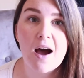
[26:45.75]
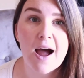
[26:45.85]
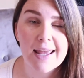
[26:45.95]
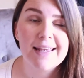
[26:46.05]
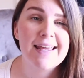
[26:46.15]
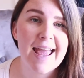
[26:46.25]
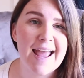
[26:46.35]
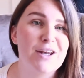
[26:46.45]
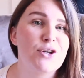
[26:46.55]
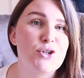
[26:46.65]
I
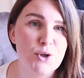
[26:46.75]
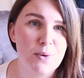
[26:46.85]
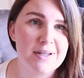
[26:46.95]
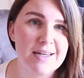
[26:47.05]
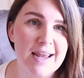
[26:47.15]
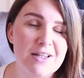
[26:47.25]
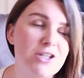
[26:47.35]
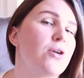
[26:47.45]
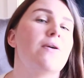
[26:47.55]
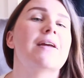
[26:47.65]
can do it. And
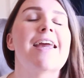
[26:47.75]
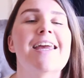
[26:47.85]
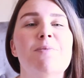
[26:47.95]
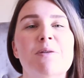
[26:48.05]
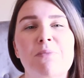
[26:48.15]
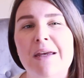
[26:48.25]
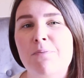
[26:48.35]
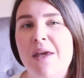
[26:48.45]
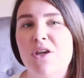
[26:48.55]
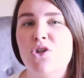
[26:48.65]
so it keeps me
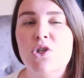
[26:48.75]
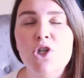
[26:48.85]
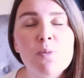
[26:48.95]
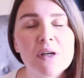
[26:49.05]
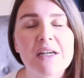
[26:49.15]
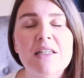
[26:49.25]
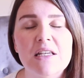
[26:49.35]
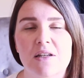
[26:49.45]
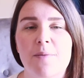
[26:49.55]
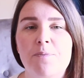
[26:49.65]
being super
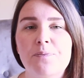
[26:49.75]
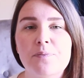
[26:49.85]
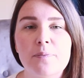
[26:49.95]
consistent,